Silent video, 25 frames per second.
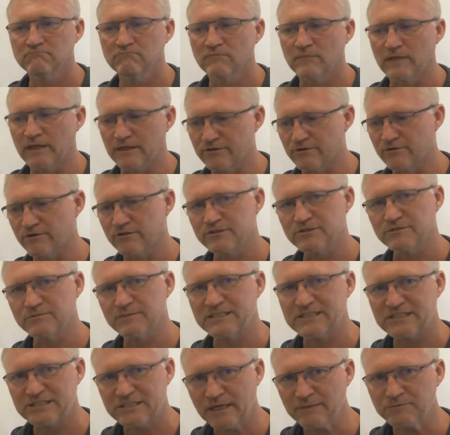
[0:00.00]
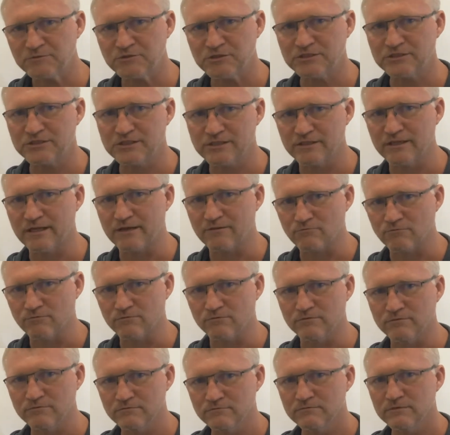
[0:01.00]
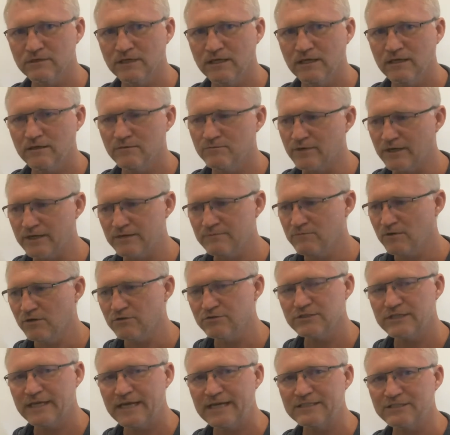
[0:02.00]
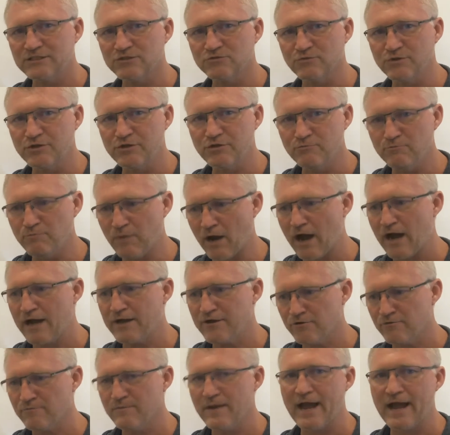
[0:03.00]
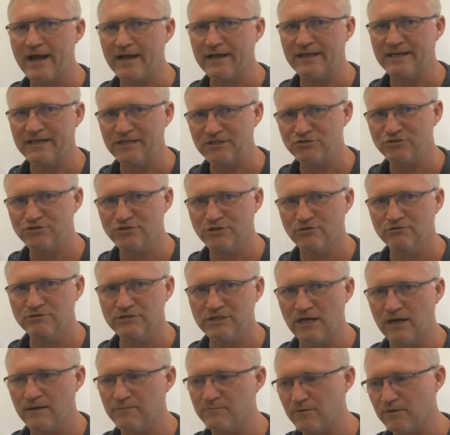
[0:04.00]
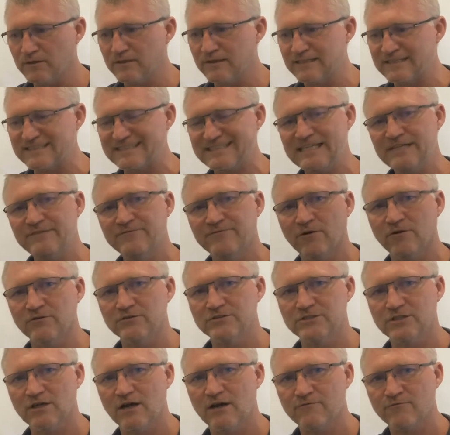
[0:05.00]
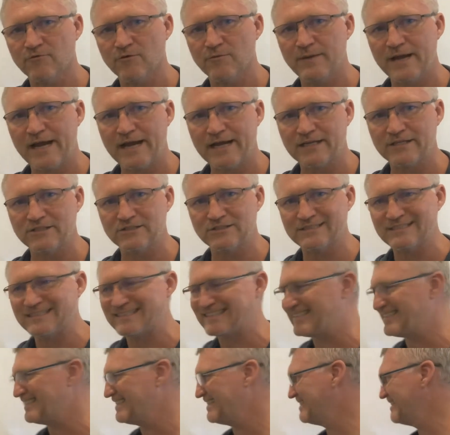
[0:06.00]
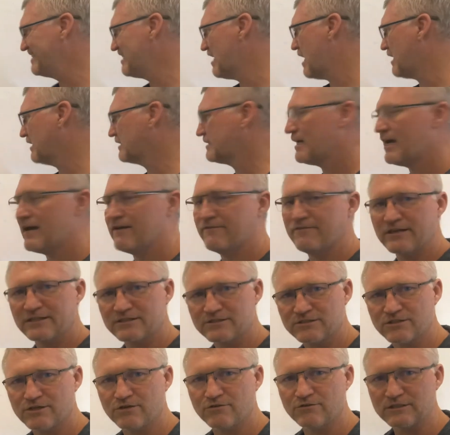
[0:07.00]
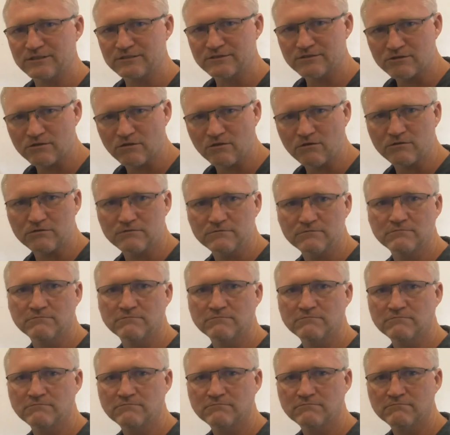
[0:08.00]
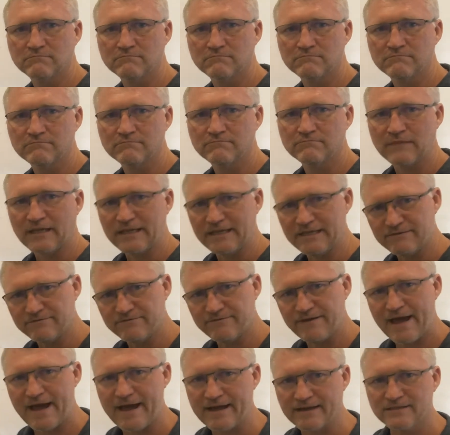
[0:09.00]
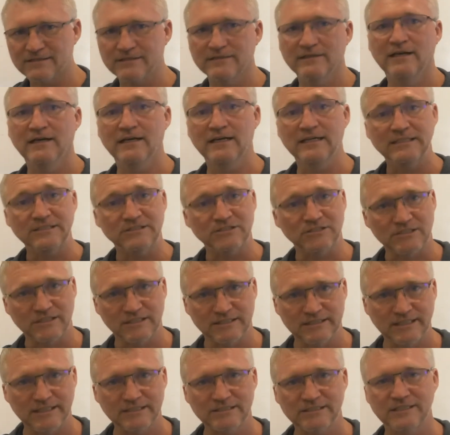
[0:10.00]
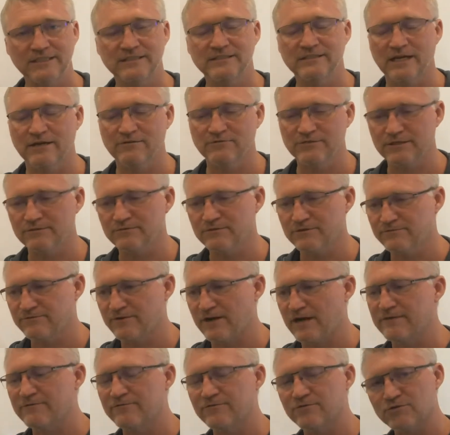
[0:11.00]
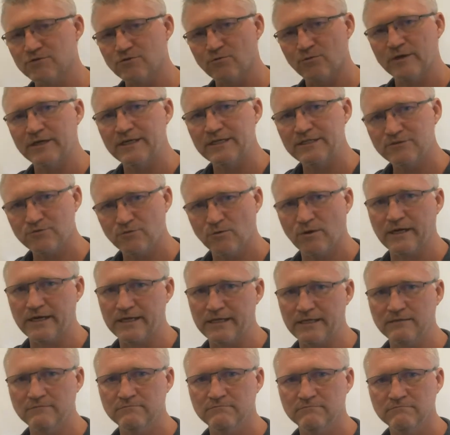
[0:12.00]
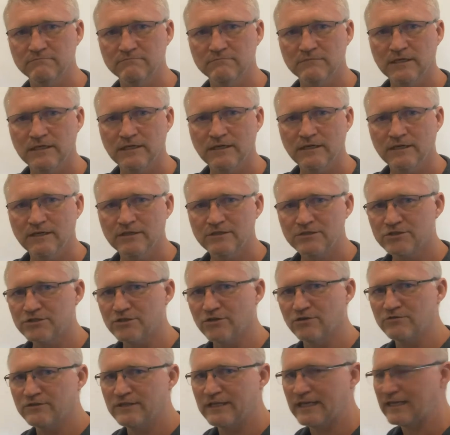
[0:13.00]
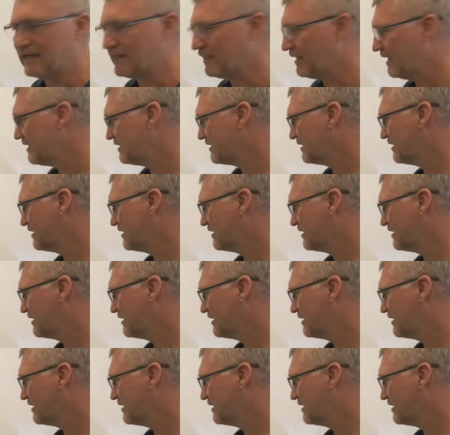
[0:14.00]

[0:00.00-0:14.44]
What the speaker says: Now there are some exceptions to that rule, but in most cases when you buy your Mac and it shows up, the default software package does not have Xcode installed. In fact, statistics I was able to find for 2020 showed that less